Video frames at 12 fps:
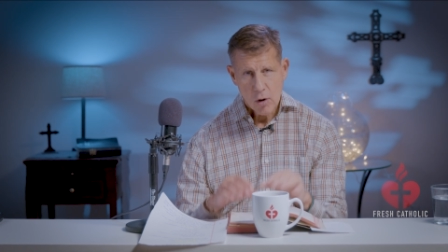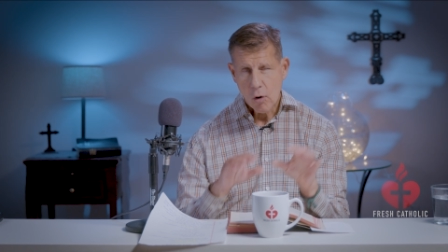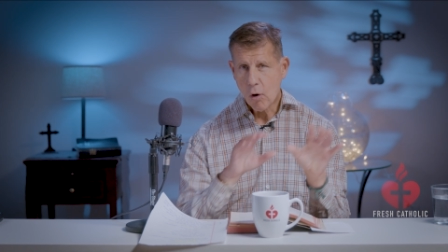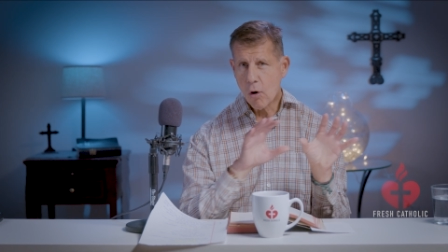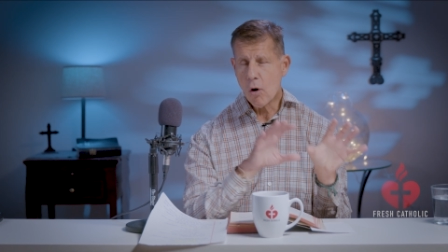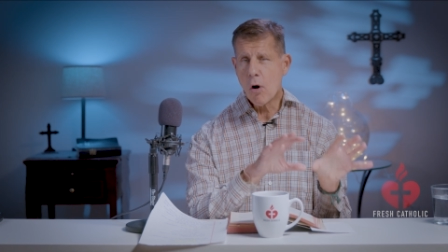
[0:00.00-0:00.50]

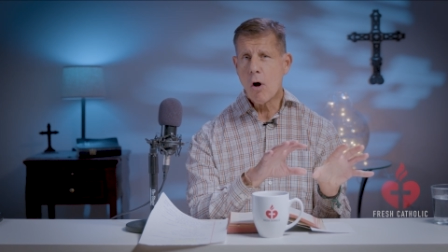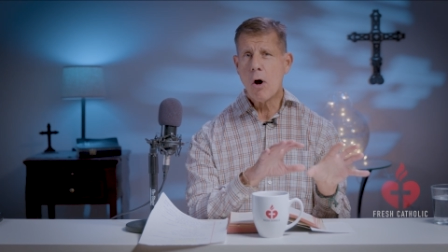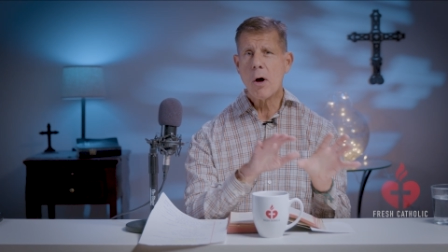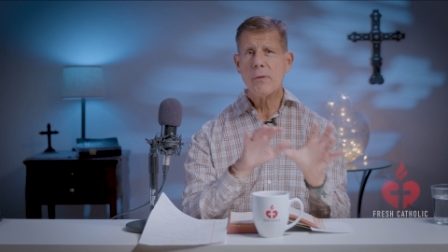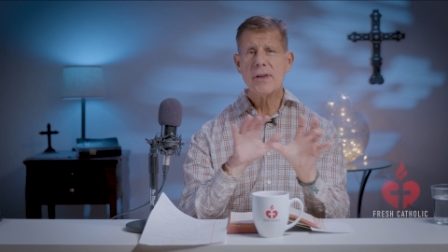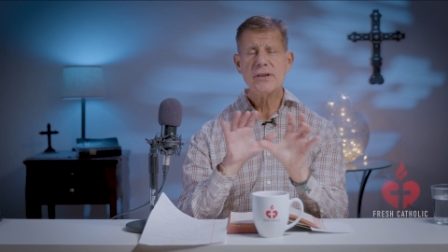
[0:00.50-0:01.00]

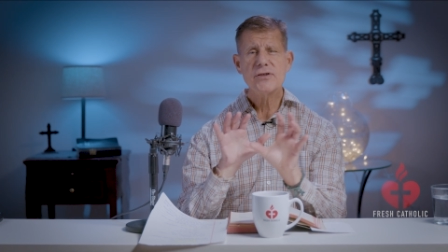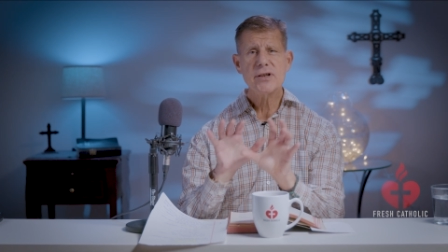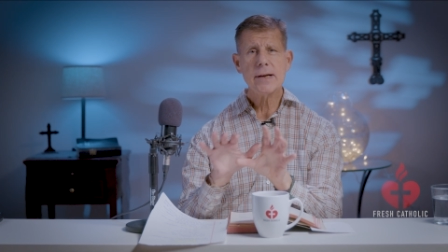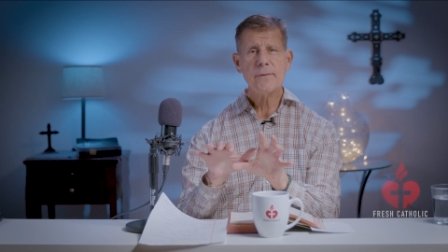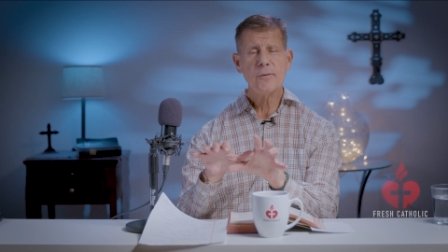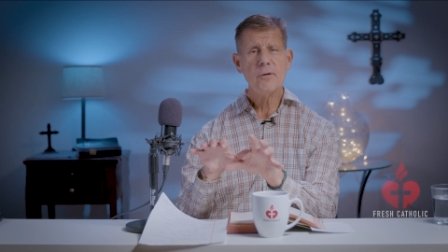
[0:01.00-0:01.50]
all the
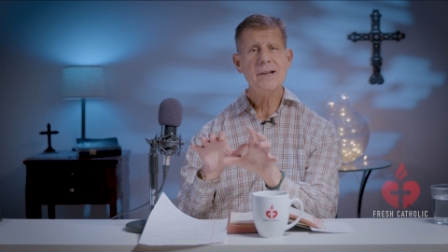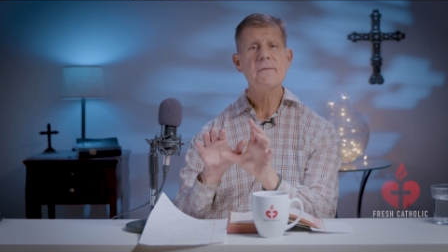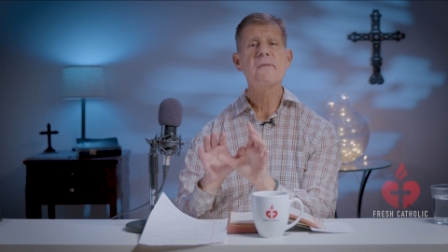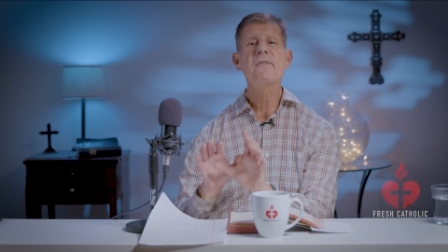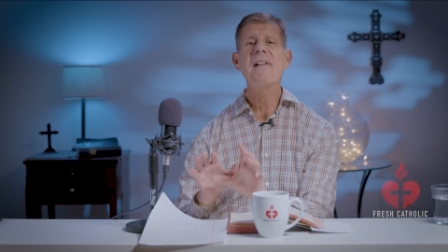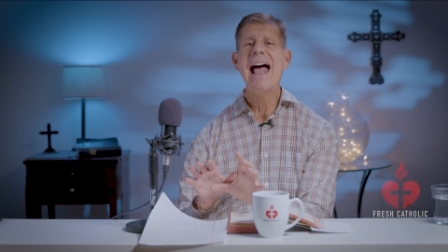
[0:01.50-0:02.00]
different
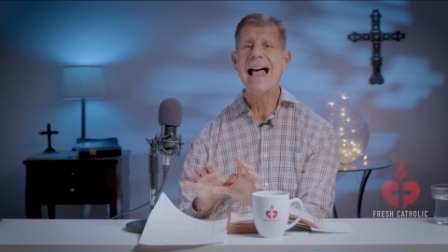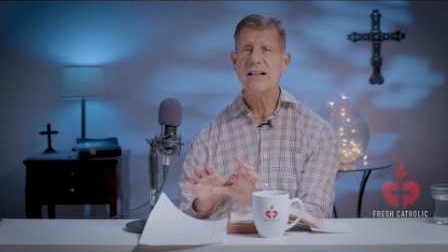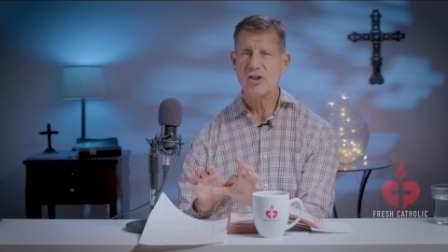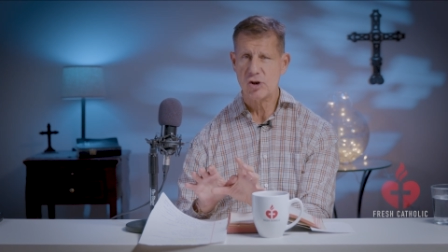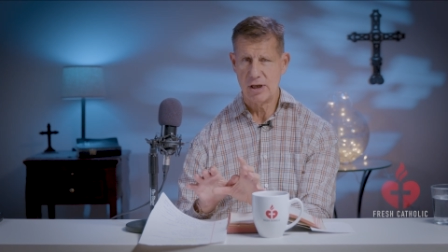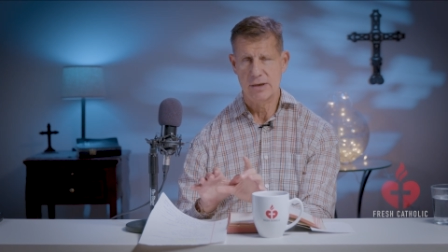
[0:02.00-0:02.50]

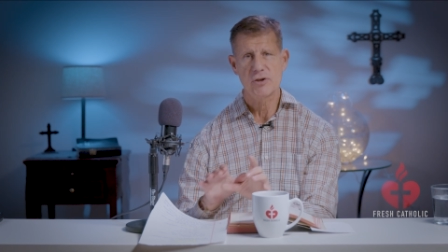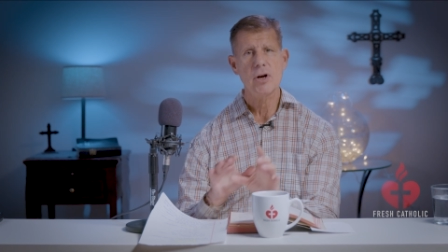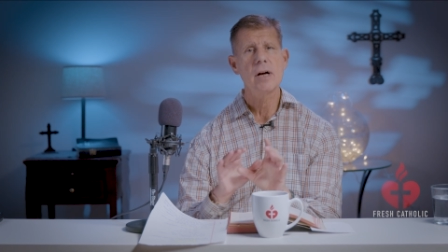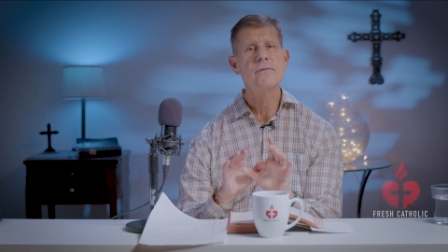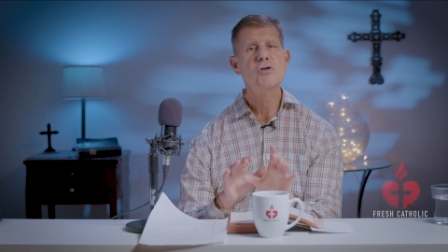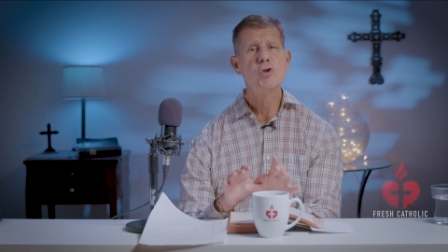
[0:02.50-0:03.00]
factions
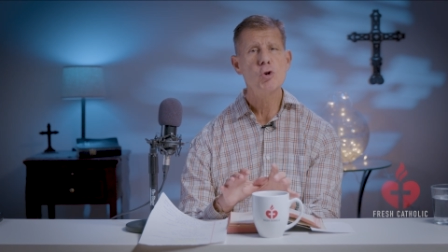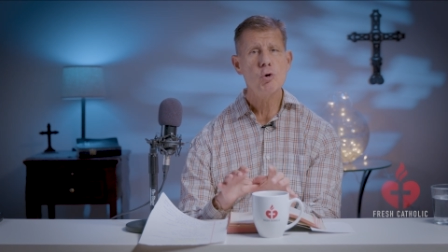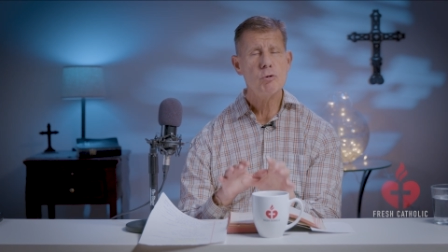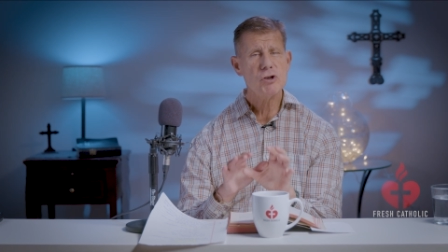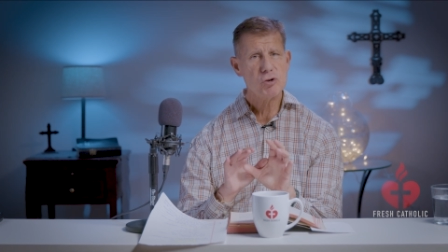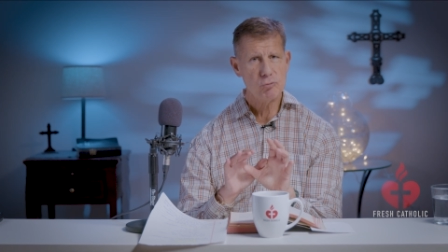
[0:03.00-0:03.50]
of
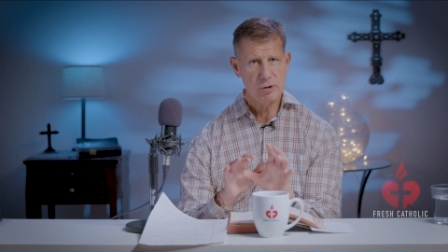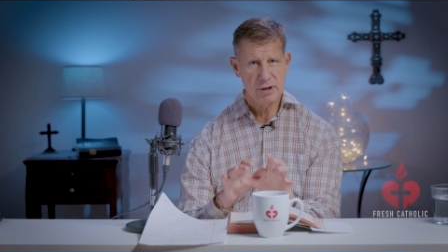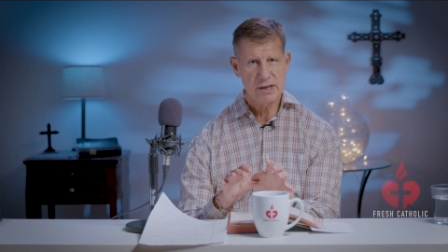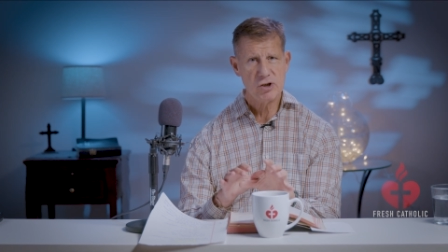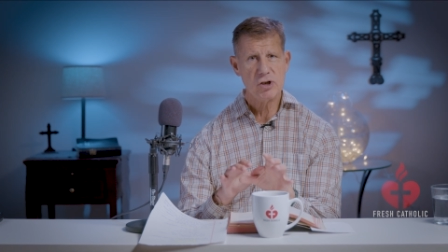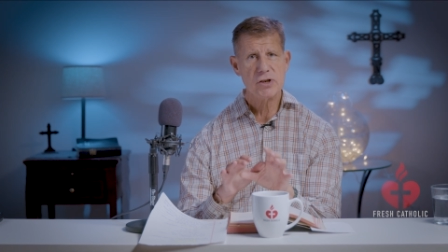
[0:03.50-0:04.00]
Jewish
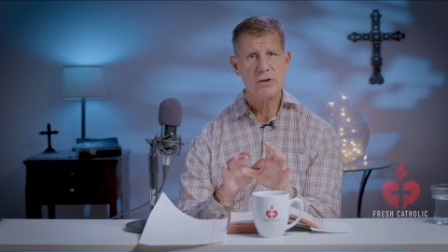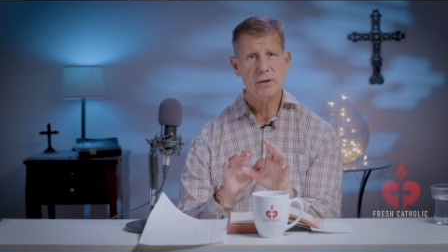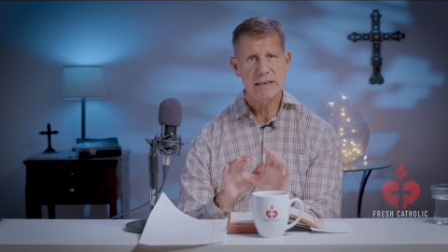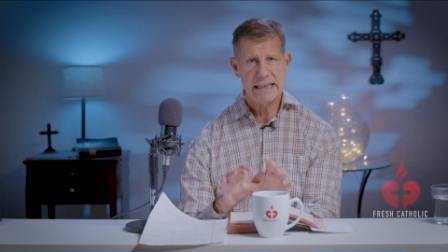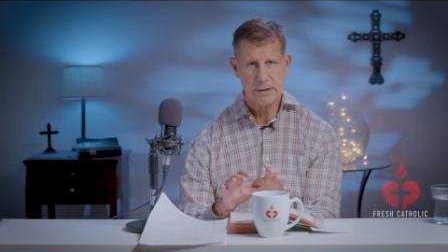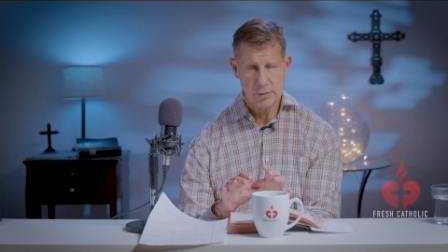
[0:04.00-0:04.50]
religious
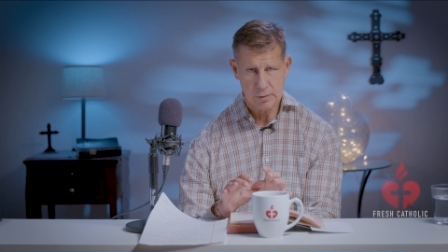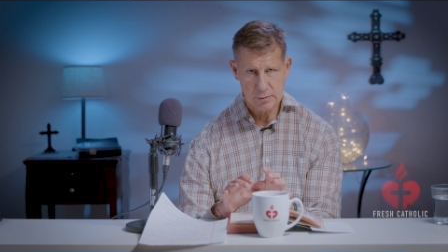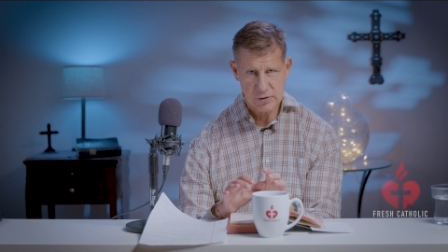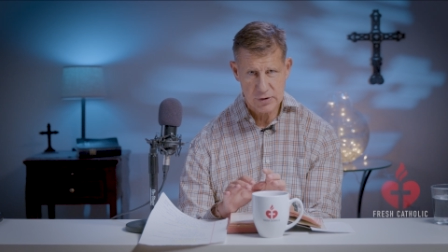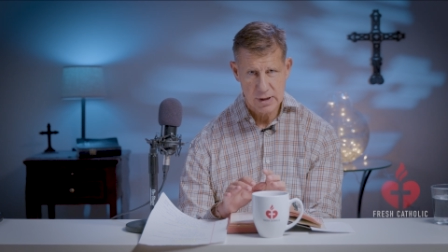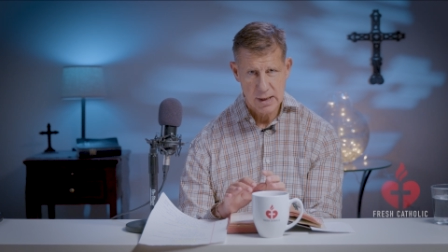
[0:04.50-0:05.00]

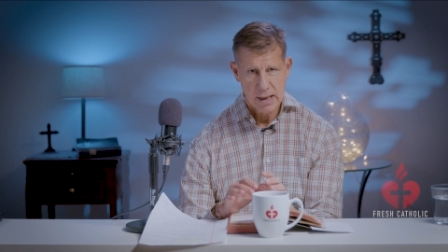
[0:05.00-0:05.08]
leaders